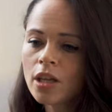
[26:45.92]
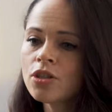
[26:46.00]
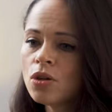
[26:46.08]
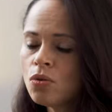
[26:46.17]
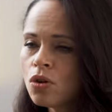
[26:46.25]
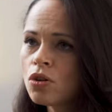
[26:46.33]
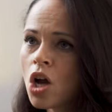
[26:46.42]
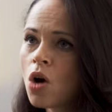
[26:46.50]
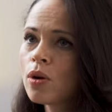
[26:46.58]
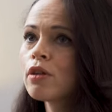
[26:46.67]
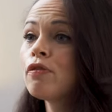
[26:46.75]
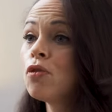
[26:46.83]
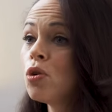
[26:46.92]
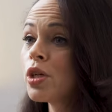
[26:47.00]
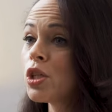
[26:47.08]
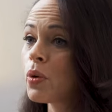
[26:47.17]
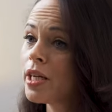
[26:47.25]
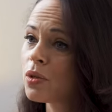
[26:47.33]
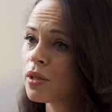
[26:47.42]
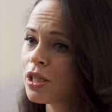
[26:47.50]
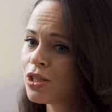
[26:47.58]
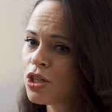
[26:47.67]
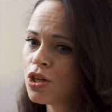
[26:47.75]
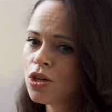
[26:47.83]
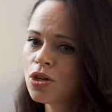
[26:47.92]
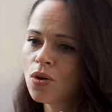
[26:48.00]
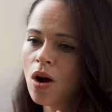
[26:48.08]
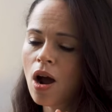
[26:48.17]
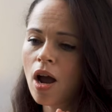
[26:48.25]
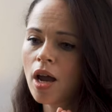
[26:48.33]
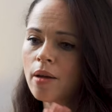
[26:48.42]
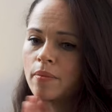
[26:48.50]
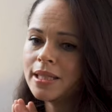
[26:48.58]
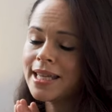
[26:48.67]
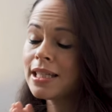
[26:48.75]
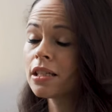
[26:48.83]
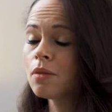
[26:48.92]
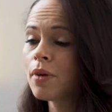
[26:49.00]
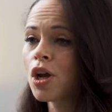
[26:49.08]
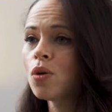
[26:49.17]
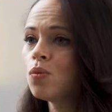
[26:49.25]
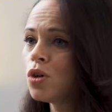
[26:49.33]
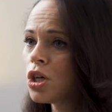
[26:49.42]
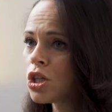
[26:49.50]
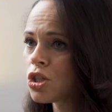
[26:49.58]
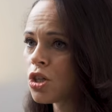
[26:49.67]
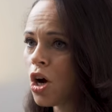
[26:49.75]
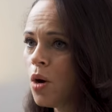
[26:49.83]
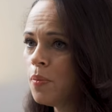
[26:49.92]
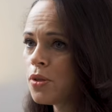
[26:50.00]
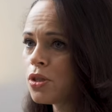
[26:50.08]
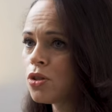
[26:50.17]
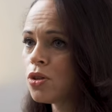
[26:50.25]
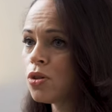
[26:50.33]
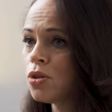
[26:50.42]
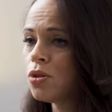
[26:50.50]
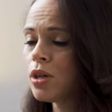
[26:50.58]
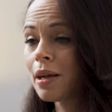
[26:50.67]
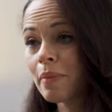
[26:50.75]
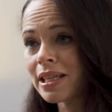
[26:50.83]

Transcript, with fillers: so going forward in 2022, I'm setting up my own workshops to and